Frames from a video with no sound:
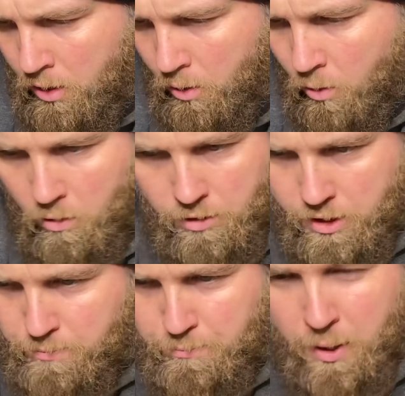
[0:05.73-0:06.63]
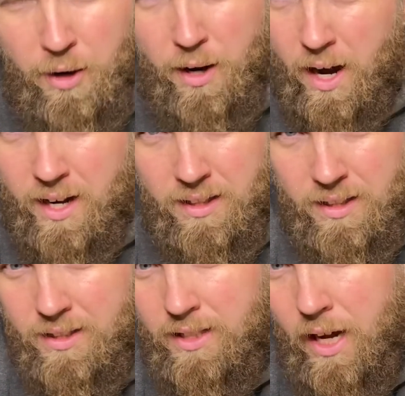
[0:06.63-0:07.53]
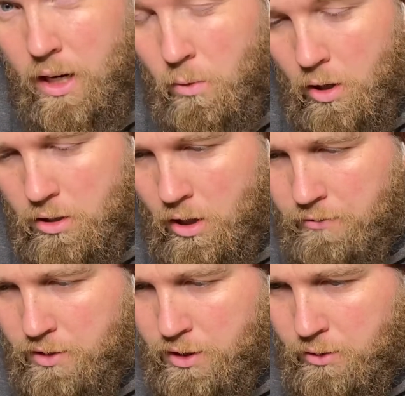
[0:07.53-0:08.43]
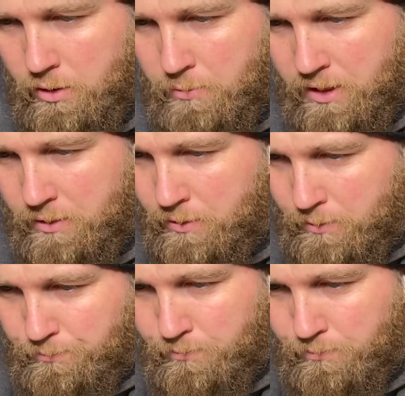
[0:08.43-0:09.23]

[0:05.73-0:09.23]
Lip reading: or just periodically to see how your water softener is doing, because